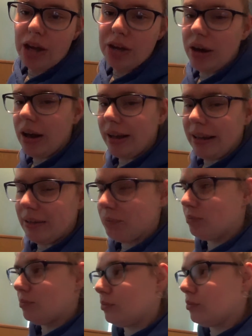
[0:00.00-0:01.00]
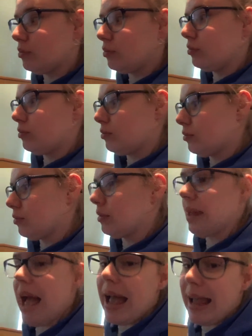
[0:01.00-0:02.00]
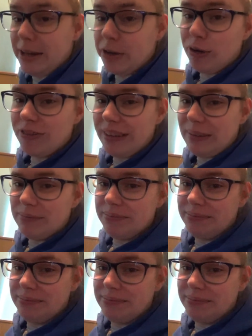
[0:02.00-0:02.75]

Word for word: Don't like it. Hate coffee.